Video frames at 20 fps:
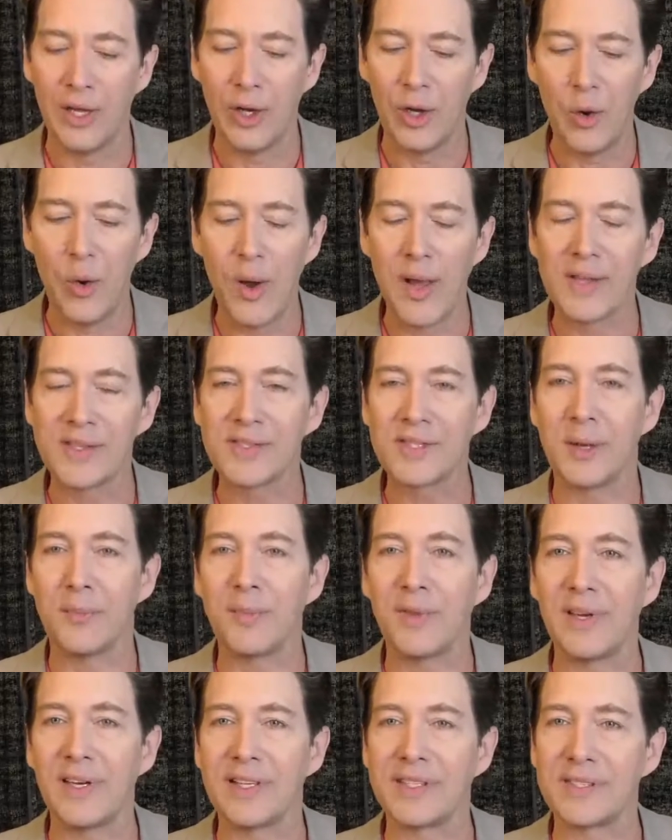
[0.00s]
who has
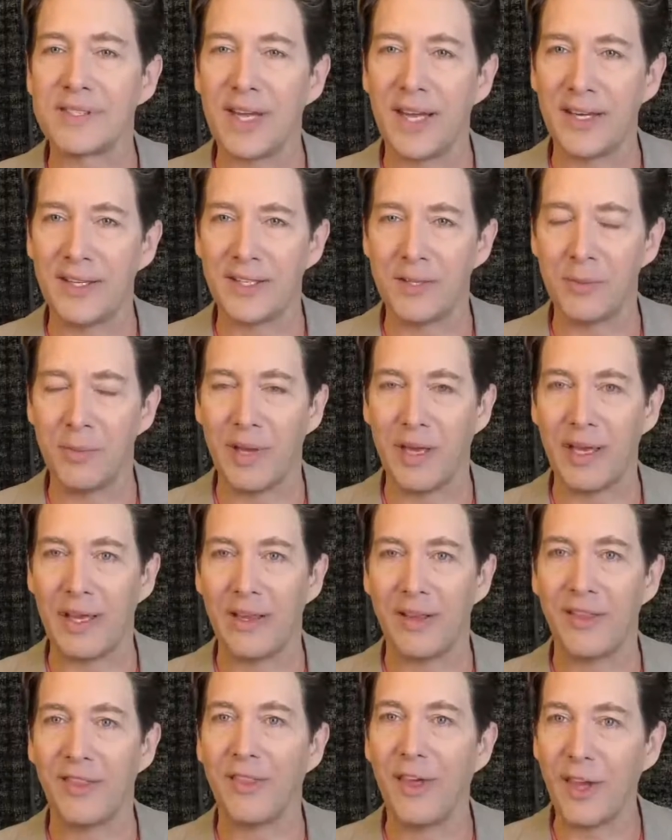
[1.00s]
something to say to me.
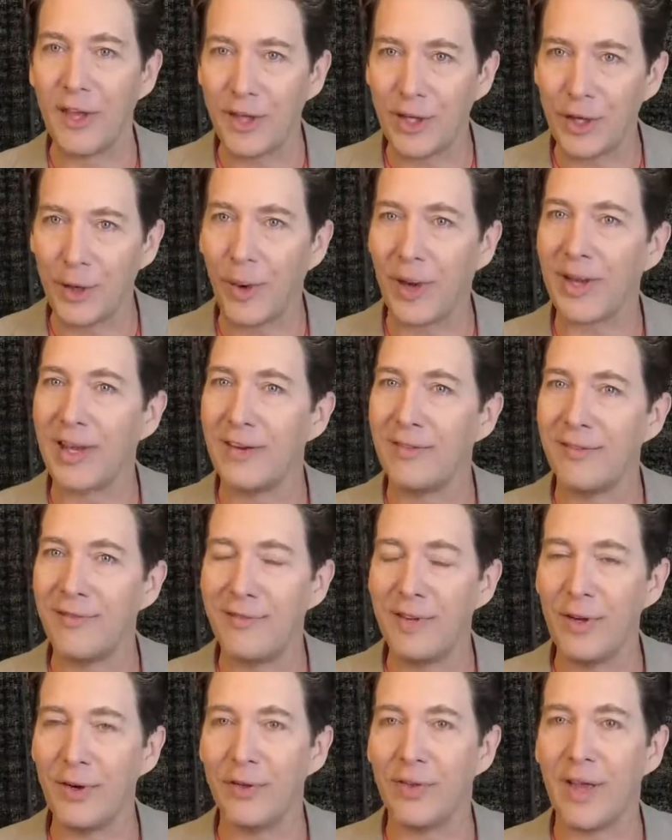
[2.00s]
Thank you. I can
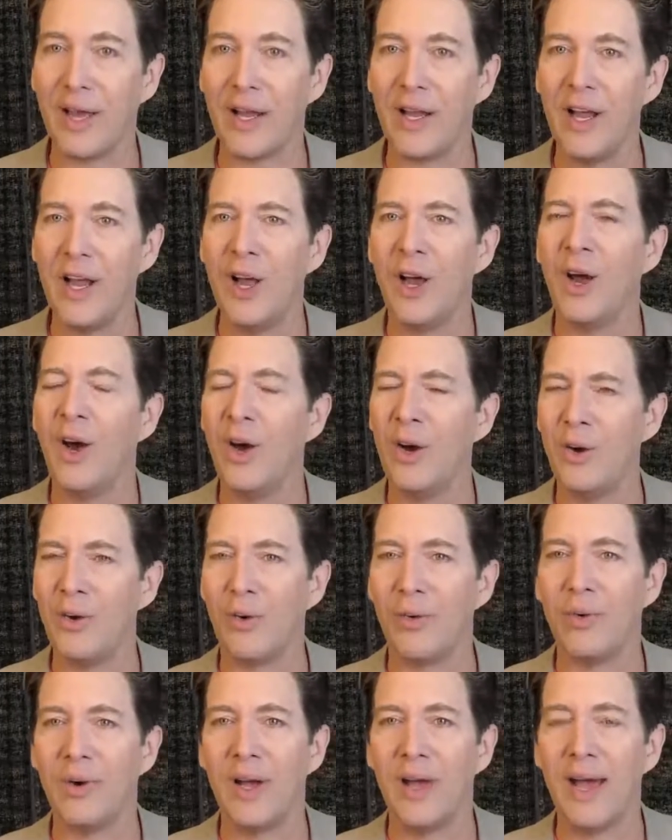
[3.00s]
feel that.
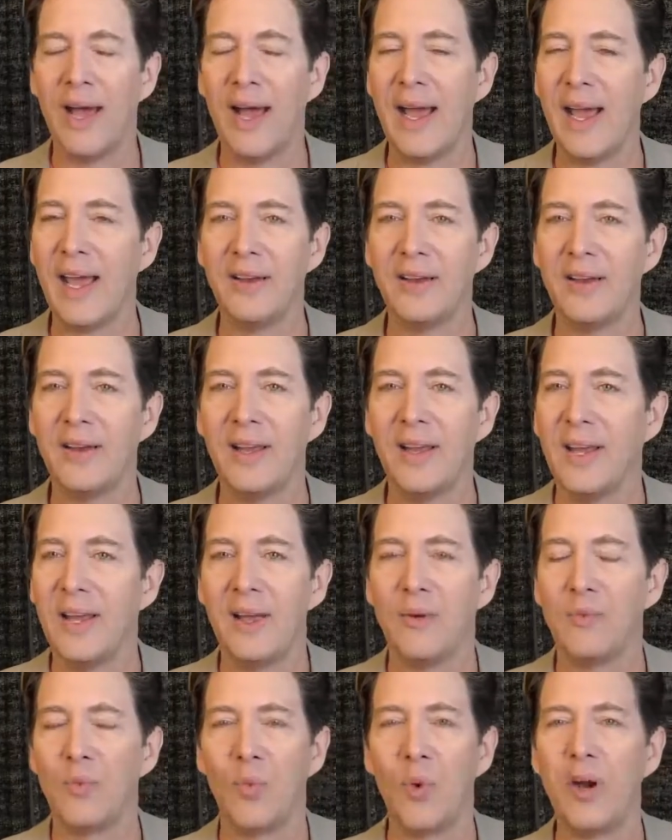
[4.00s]
Oh, I hadn't.
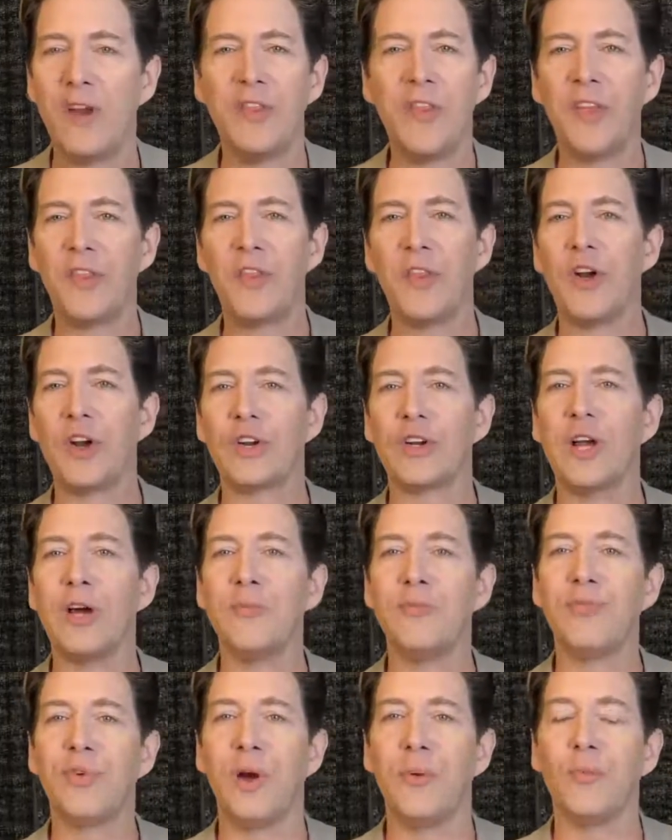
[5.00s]
Where did that thought
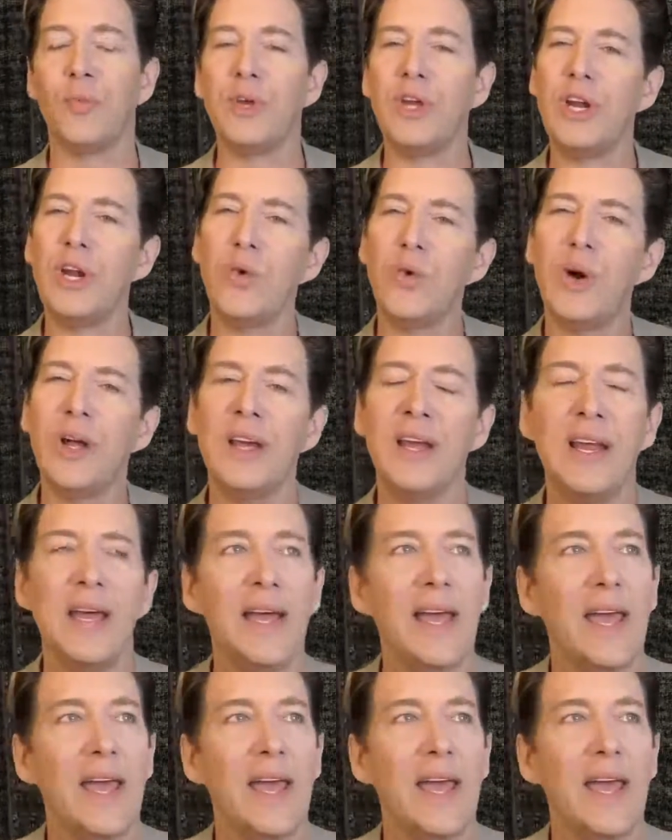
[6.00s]
come from? You know what?